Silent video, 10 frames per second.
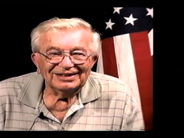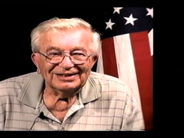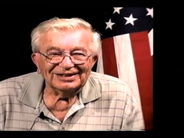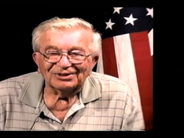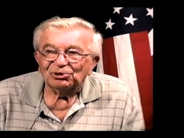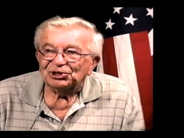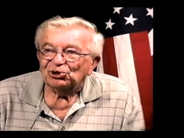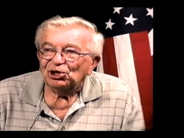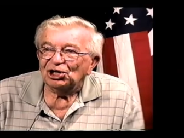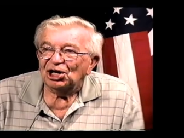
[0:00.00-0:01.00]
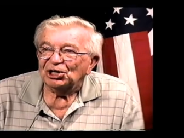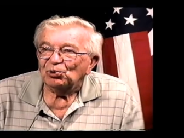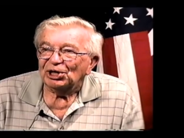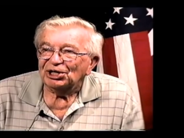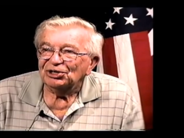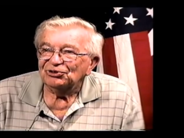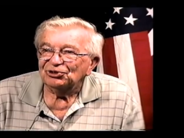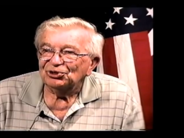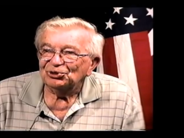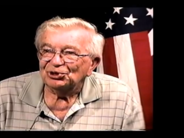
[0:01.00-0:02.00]
That's what they call the honey wagons,
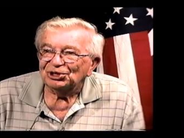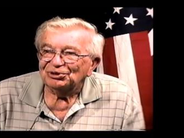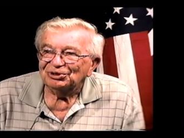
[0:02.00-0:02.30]
you know. They